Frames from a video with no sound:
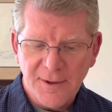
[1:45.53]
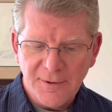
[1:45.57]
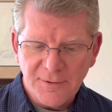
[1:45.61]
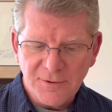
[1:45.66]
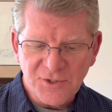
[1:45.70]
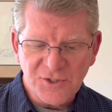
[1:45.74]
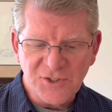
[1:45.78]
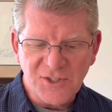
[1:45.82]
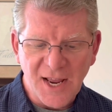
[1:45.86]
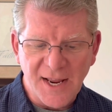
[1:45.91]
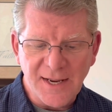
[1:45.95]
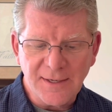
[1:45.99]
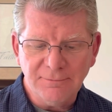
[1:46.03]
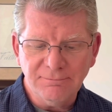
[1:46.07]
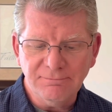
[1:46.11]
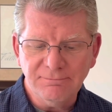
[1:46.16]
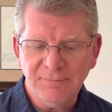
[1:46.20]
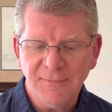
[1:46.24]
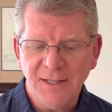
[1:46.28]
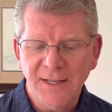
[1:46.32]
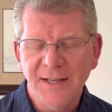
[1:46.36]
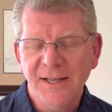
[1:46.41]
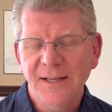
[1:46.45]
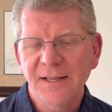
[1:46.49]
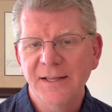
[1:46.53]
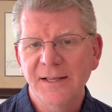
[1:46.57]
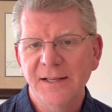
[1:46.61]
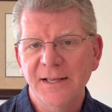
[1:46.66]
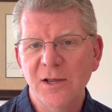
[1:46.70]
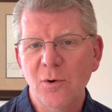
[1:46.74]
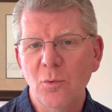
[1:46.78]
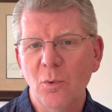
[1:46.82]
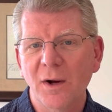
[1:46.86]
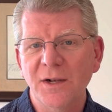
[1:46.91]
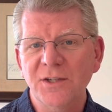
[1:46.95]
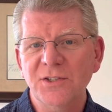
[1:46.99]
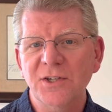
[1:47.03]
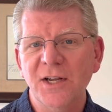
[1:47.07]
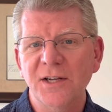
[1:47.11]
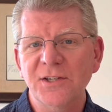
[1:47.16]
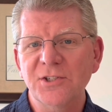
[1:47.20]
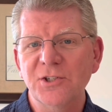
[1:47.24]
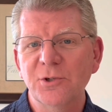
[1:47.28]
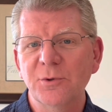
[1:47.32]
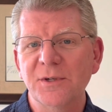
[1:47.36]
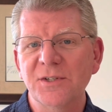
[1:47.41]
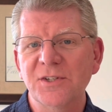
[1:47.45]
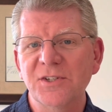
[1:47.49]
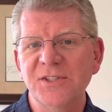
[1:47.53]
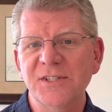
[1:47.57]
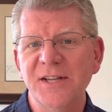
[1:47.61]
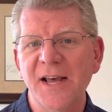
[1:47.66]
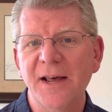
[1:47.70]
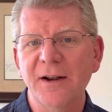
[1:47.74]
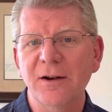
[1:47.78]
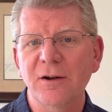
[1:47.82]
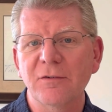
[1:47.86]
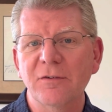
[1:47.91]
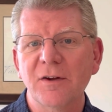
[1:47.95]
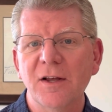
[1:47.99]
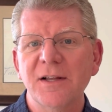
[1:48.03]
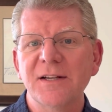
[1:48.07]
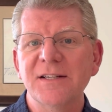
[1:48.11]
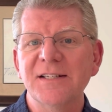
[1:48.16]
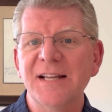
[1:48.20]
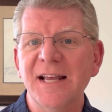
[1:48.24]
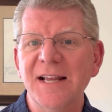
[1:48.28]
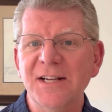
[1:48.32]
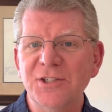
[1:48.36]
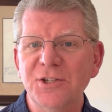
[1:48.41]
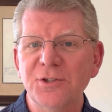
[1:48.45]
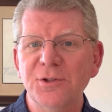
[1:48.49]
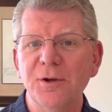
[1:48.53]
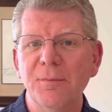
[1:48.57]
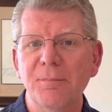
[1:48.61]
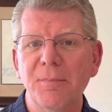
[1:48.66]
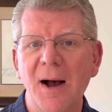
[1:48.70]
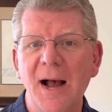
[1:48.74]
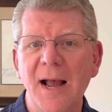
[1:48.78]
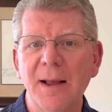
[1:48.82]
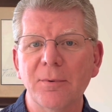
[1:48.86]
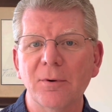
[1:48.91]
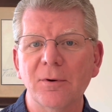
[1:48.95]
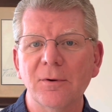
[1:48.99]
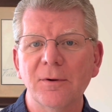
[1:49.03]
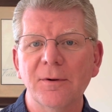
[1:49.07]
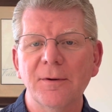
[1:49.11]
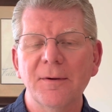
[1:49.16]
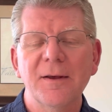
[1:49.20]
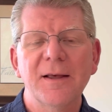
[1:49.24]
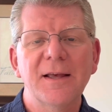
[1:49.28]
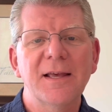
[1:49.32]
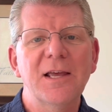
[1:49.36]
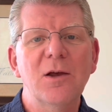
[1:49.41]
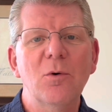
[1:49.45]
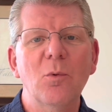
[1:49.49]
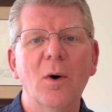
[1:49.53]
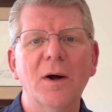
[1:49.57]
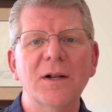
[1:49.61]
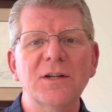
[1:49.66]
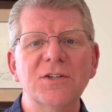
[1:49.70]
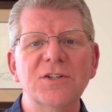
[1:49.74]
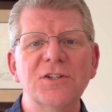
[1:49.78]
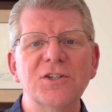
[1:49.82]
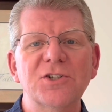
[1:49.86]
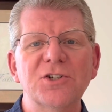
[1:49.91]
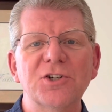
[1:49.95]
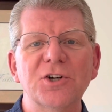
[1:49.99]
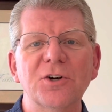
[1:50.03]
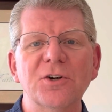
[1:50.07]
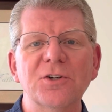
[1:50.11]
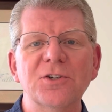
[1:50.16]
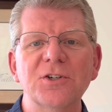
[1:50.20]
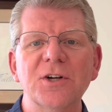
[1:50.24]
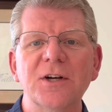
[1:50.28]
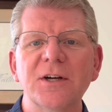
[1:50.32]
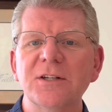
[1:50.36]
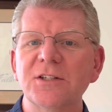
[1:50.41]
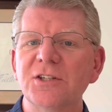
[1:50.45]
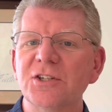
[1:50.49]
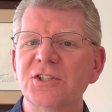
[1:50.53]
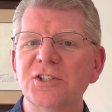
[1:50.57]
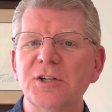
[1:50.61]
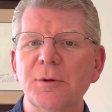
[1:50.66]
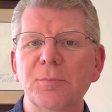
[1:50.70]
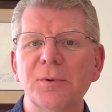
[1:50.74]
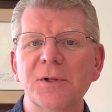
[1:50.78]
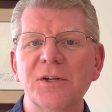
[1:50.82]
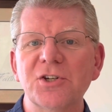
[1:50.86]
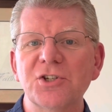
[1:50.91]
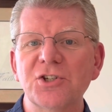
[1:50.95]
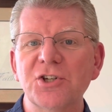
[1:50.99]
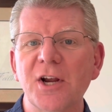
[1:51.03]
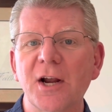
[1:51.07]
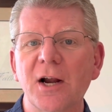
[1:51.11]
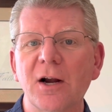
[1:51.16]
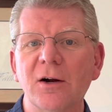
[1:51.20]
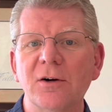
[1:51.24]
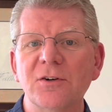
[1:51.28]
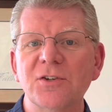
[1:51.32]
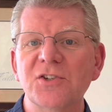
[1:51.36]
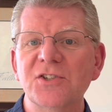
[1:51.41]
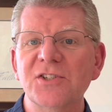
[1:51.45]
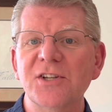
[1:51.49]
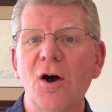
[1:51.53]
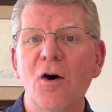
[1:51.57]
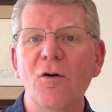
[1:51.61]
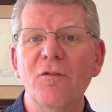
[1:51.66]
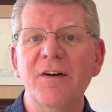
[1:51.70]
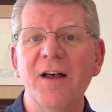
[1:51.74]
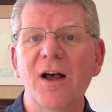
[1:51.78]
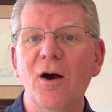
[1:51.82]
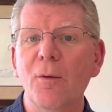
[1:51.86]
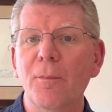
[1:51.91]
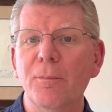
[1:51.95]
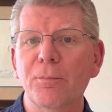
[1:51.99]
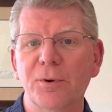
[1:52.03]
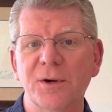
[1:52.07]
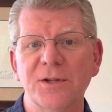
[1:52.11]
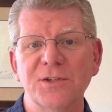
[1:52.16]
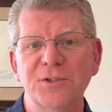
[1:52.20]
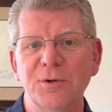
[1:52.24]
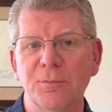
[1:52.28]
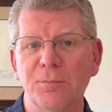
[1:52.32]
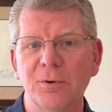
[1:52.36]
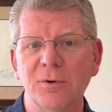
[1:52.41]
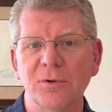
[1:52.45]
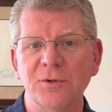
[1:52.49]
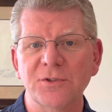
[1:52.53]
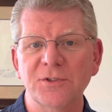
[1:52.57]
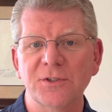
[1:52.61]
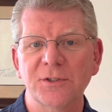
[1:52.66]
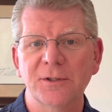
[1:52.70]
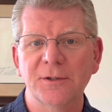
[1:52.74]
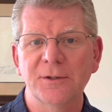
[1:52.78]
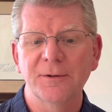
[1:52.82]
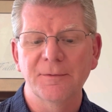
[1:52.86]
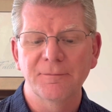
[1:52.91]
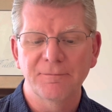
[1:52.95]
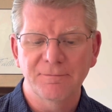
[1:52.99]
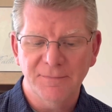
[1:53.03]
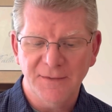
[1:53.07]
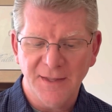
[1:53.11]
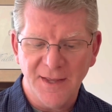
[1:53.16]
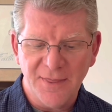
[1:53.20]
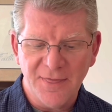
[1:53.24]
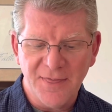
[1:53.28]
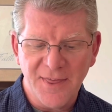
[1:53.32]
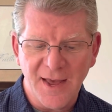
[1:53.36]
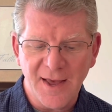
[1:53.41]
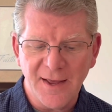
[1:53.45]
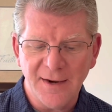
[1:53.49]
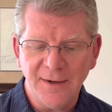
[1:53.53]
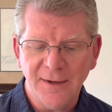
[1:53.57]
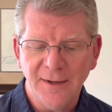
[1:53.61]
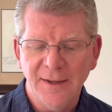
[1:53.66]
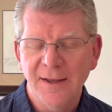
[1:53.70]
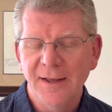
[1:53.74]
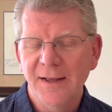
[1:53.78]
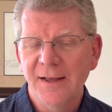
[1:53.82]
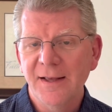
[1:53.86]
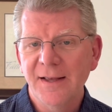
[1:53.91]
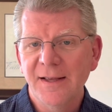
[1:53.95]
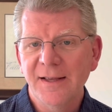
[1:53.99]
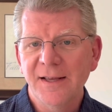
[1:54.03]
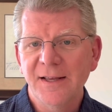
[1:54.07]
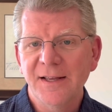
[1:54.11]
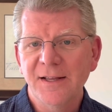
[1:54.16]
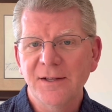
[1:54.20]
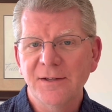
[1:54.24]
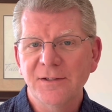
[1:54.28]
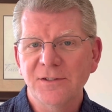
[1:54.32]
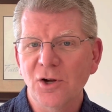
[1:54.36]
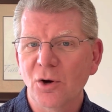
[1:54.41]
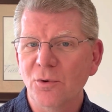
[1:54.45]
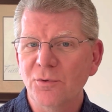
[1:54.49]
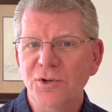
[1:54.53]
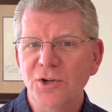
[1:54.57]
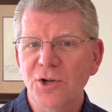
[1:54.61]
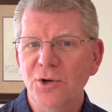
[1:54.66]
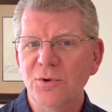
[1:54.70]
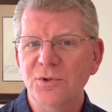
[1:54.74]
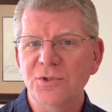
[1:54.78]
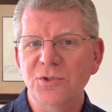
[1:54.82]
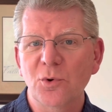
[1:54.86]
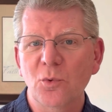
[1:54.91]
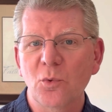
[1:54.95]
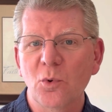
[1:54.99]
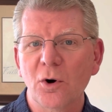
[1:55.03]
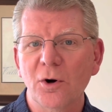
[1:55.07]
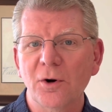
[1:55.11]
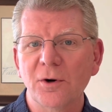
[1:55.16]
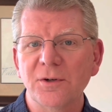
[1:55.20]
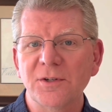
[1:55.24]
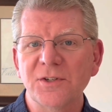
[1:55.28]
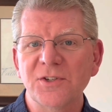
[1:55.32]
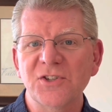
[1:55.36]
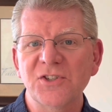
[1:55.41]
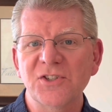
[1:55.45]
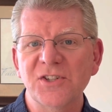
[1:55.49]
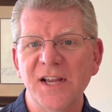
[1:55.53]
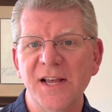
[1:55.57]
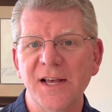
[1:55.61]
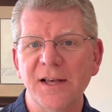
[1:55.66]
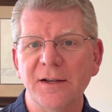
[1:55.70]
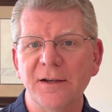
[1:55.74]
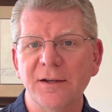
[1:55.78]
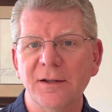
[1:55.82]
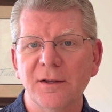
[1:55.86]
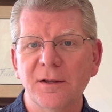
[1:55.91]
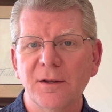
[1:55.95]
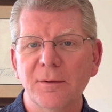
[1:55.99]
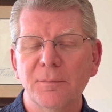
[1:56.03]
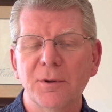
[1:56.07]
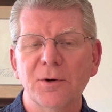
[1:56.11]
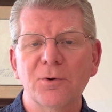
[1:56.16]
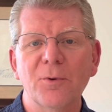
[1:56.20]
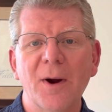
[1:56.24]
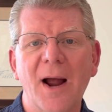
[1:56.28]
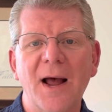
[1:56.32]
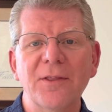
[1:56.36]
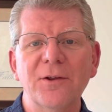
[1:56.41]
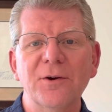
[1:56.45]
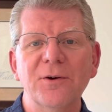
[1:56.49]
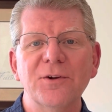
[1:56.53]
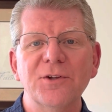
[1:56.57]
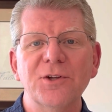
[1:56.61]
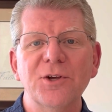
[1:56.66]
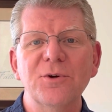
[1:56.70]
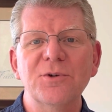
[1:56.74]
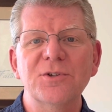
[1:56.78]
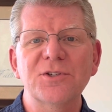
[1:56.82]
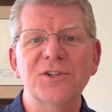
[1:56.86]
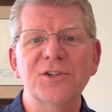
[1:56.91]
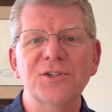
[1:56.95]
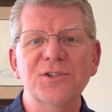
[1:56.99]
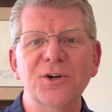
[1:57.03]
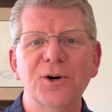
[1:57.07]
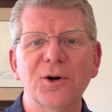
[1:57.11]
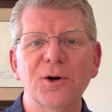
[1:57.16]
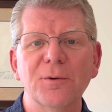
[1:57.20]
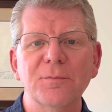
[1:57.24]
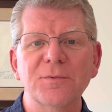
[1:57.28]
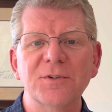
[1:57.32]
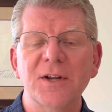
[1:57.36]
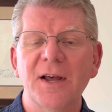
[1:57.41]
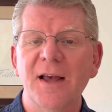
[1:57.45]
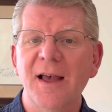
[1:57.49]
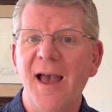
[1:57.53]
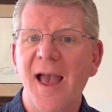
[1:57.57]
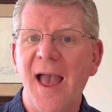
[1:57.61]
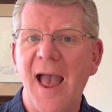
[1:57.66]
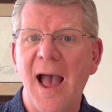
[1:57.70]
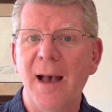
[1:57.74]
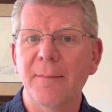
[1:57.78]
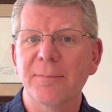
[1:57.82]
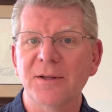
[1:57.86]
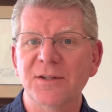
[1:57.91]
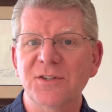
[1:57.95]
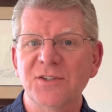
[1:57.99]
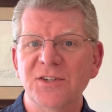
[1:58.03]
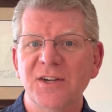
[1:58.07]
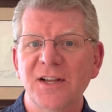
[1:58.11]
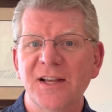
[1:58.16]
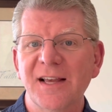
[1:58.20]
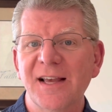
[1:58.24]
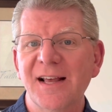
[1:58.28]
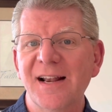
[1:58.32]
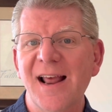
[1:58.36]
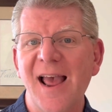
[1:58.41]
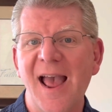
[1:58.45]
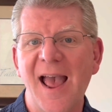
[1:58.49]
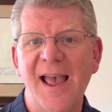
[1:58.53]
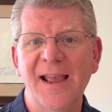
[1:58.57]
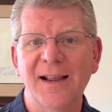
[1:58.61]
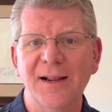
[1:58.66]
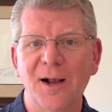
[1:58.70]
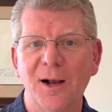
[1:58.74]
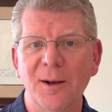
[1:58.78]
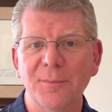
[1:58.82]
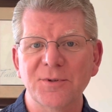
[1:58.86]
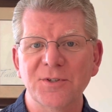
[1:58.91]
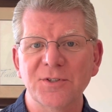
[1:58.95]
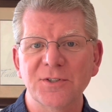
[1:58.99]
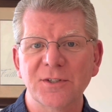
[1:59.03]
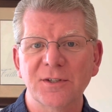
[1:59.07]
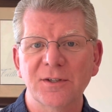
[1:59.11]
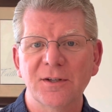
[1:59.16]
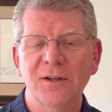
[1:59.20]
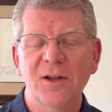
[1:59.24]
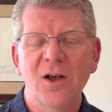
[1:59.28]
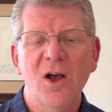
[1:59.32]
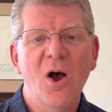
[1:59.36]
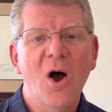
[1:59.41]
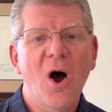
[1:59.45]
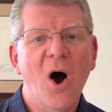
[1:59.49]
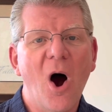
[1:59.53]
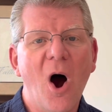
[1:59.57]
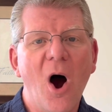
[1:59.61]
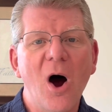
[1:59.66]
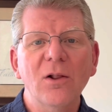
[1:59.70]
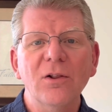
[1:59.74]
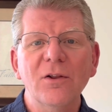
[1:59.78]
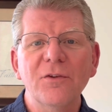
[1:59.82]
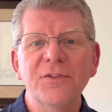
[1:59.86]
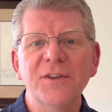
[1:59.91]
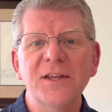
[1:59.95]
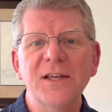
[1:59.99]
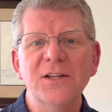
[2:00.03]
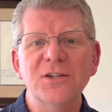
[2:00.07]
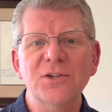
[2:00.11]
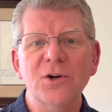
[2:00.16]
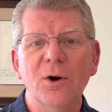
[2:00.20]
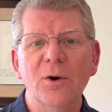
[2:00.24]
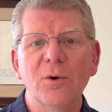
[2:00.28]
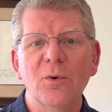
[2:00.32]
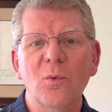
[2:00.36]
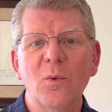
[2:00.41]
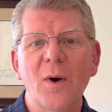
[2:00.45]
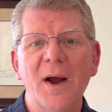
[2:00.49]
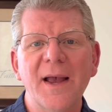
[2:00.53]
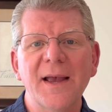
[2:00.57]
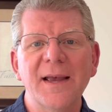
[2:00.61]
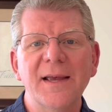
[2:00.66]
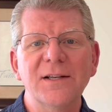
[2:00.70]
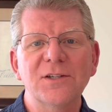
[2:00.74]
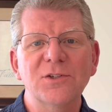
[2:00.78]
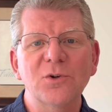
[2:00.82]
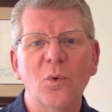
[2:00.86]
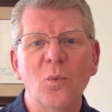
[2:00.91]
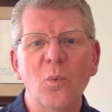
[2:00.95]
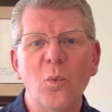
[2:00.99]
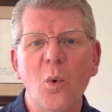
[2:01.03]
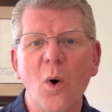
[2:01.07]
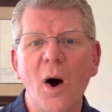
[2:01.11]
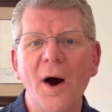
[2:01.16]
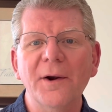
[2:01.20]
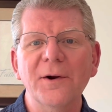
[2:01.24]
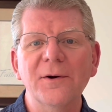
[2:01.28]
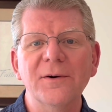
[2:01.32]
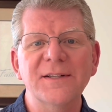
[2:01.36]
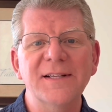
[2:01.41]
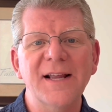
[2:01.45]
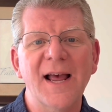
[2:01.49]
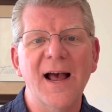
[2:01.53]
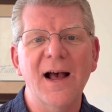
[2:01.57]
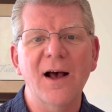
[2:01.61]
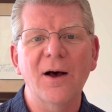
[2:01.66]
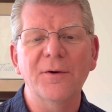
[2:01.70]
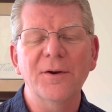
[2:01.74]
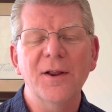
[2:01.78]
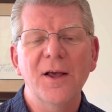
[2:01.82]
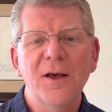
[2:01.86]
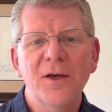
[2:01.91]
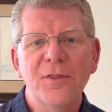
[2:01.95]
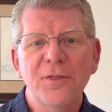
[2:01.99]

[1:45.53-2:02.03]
Satan, he wants us to, instead of teaching the Bible, he wants the church to simply share self-help principles. And then, don't use the word sin, but rather use the terms habits and hang-ups. All of these are a way to water down the